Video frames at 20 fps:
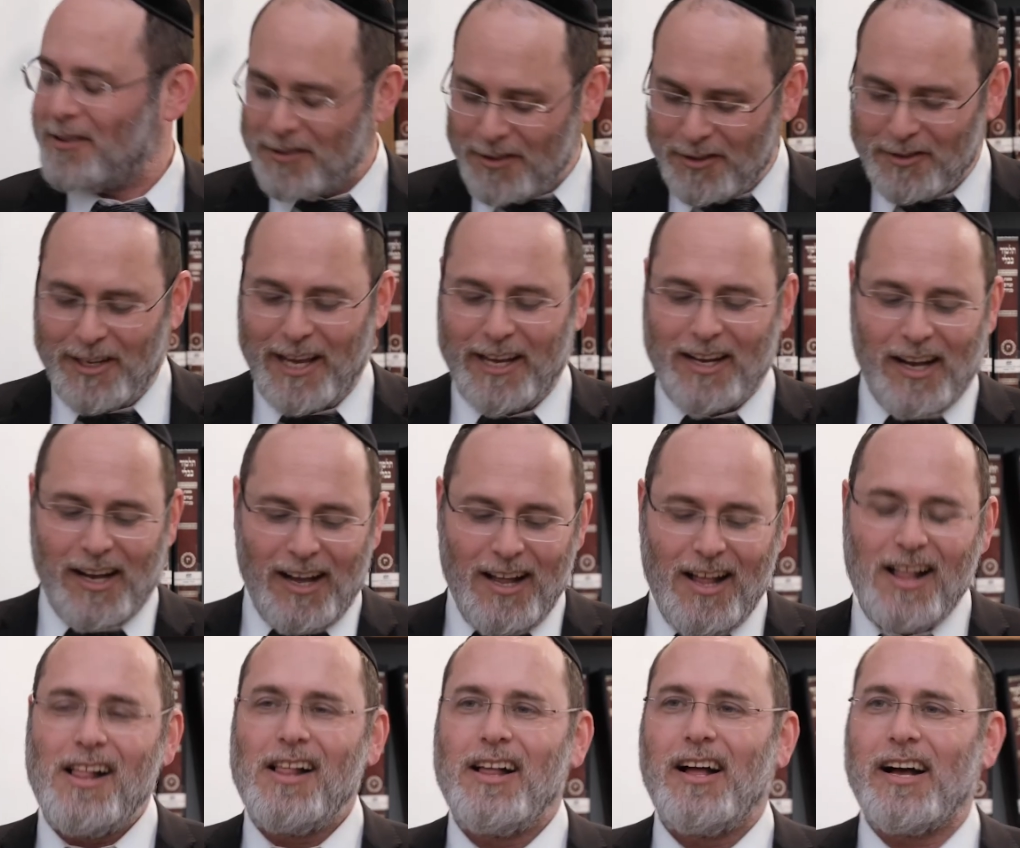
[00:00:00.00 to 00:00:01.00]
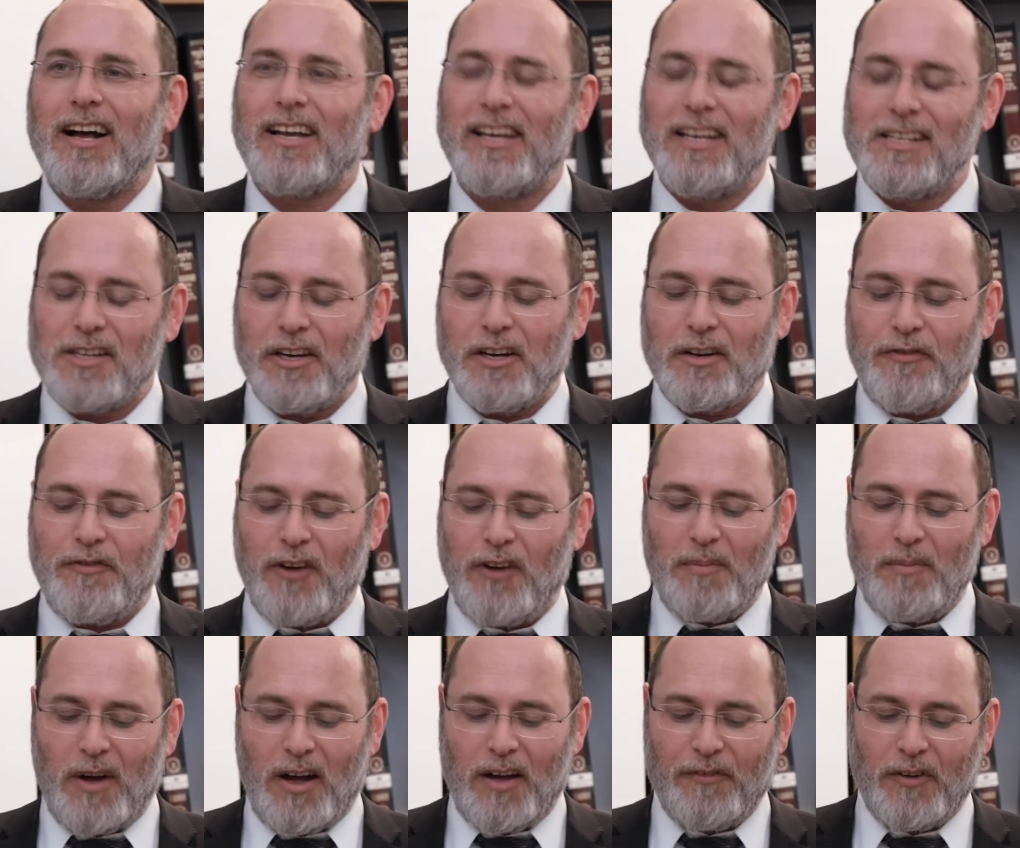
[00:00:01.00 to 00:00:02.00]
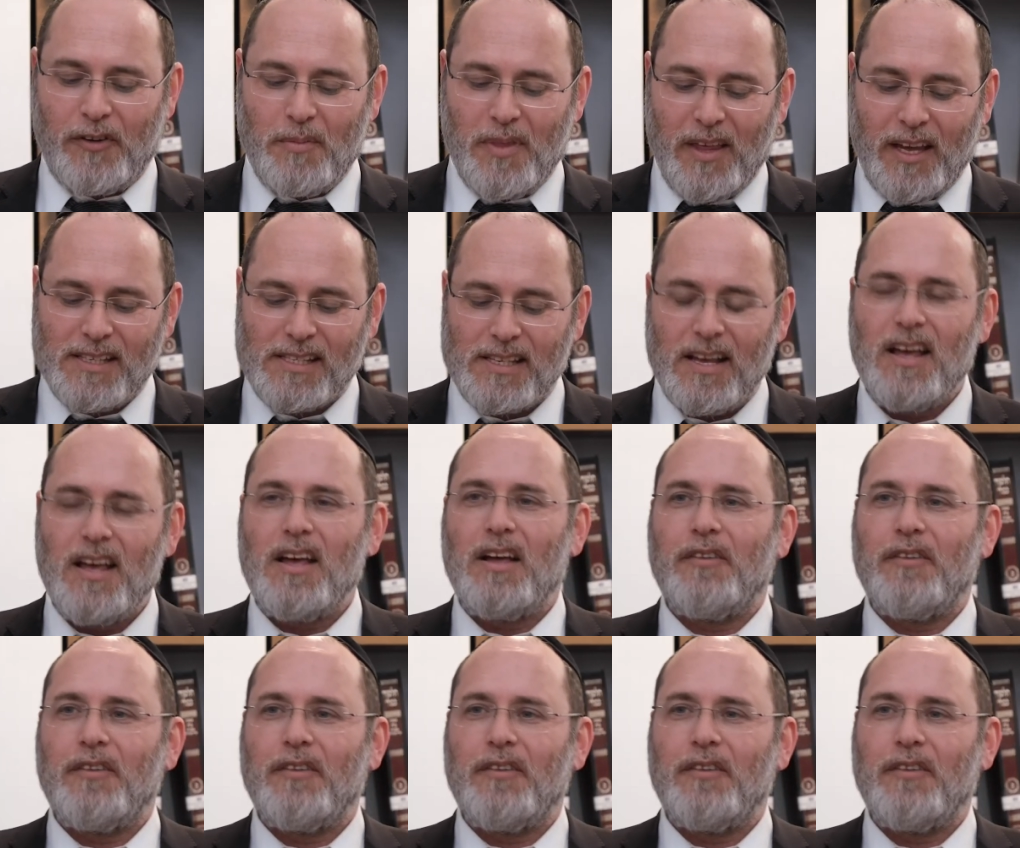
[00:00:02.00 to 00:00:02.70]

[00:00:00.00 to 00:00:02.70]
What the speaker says: To take a chizuk from this,